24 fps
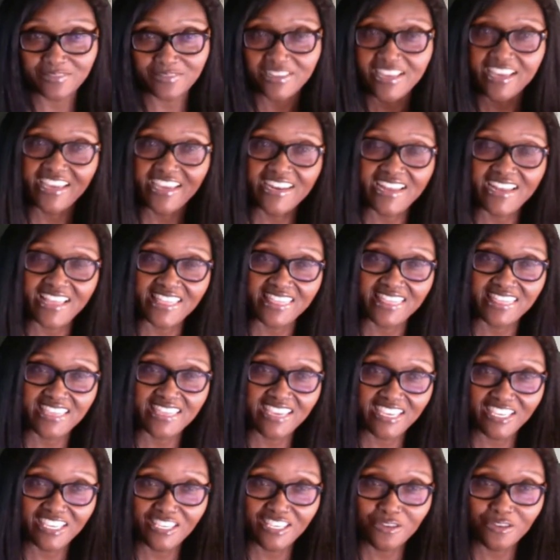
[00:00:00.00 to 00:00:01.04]
and I
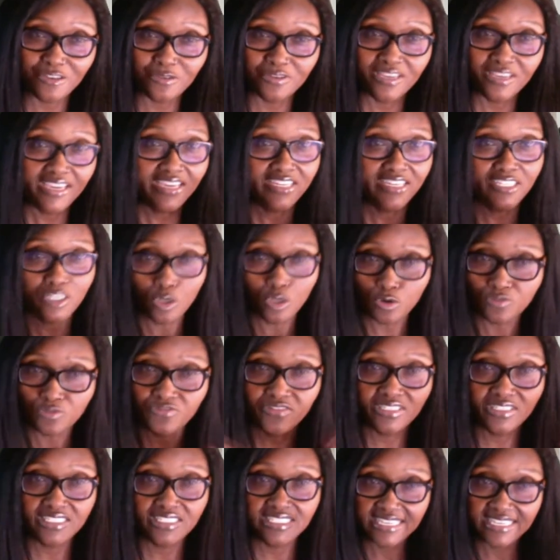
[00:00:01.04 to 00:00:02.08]
thank you. And don't
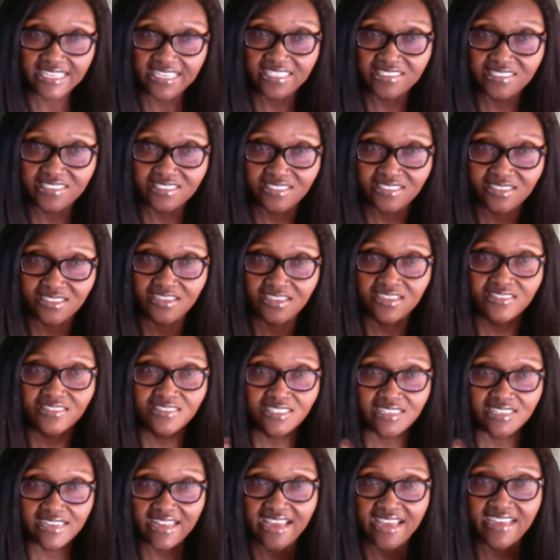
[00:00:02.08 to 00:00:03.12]
forget to
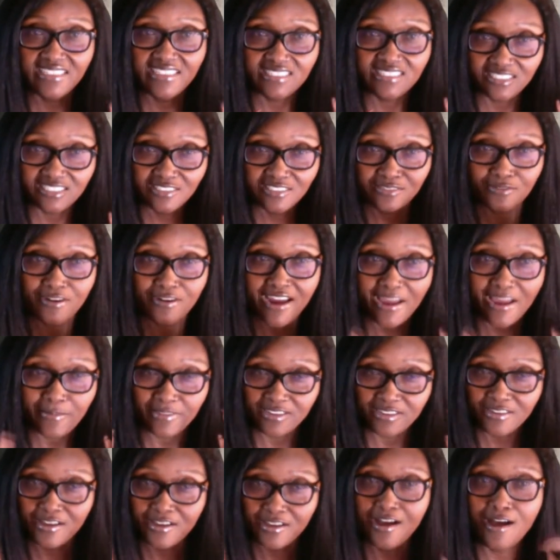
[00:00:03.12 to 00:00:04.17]
like, subscribe, and
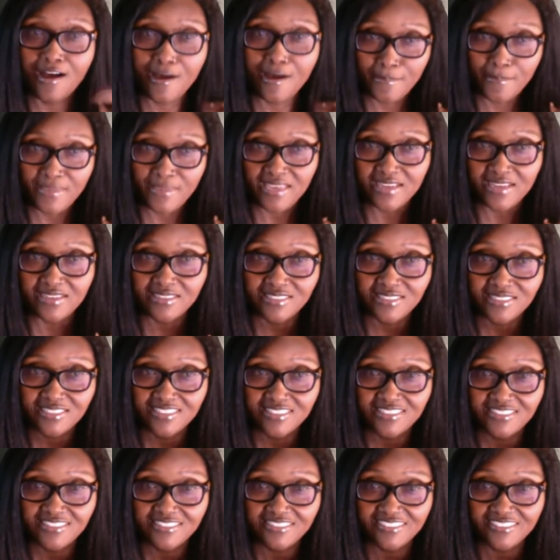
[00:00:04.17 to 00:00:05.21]
comment,
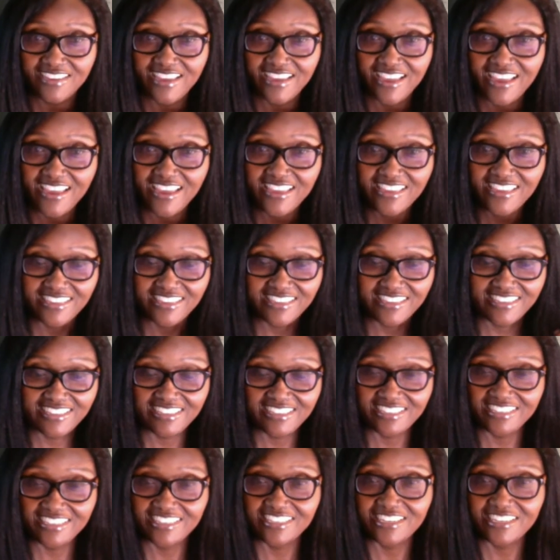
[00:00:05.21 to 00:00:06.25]
okay?
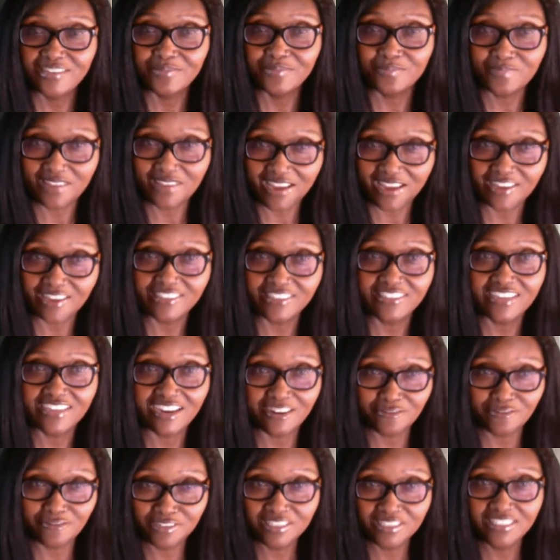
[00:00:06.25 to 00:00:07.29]
I
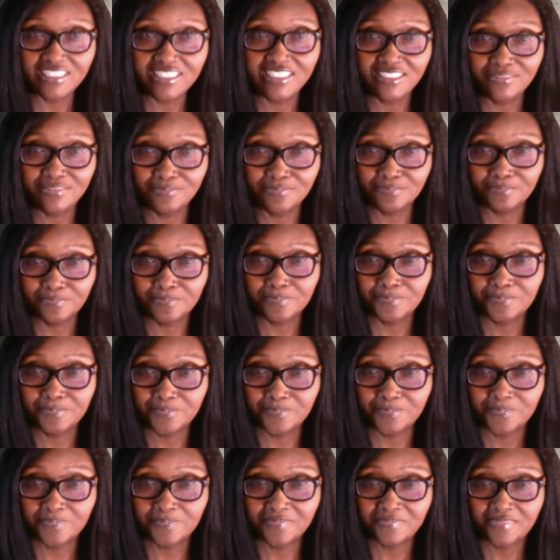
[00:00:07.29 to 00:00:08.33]
really,
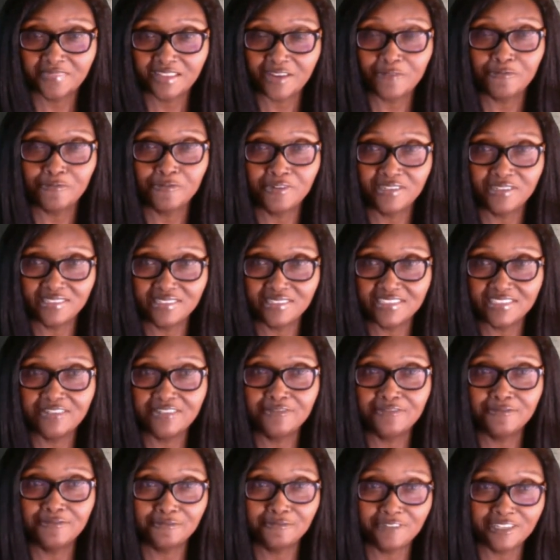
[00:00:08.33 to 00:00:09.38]
really,
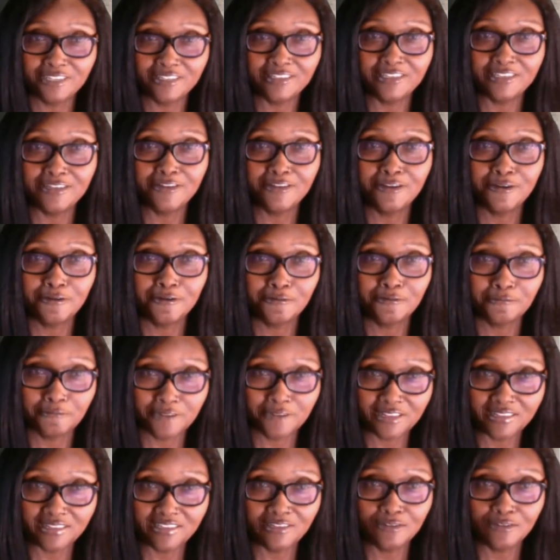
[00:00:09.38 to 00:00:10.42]
really,
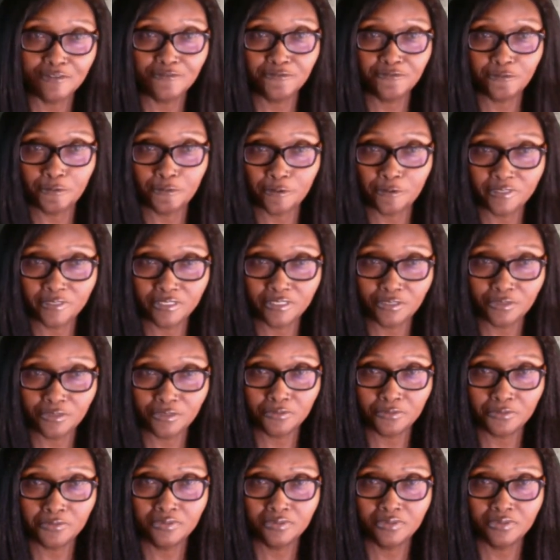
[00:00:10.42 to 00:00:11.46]
really look forward to